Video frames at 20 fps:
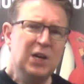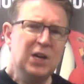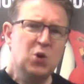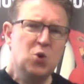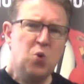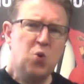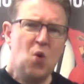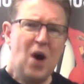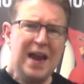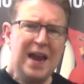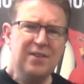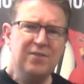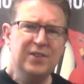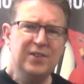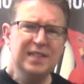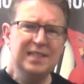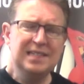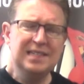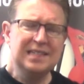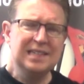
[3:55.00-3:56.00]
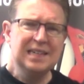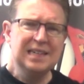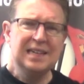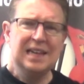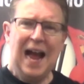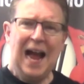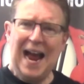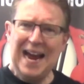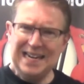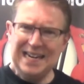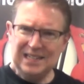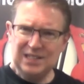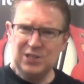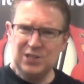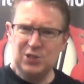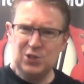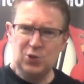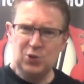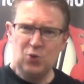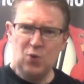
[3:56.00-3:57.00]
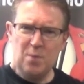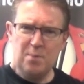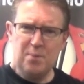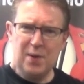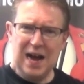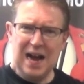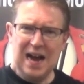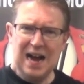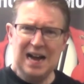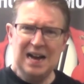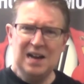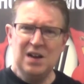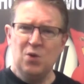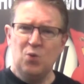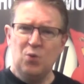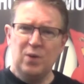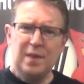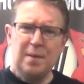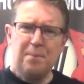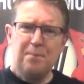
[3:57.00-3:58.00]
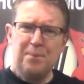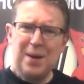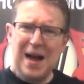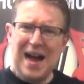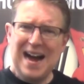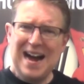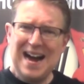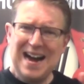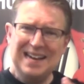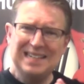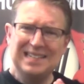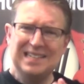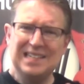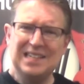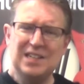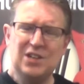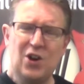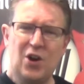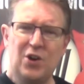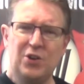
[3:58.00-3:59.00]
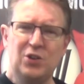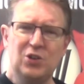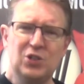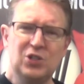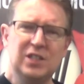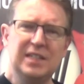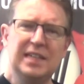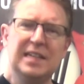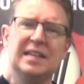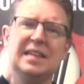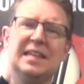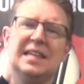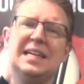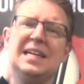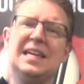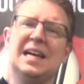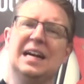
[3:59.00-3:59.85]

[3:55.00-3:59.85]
quavers, 8 to a bar, with a passing note, usually at the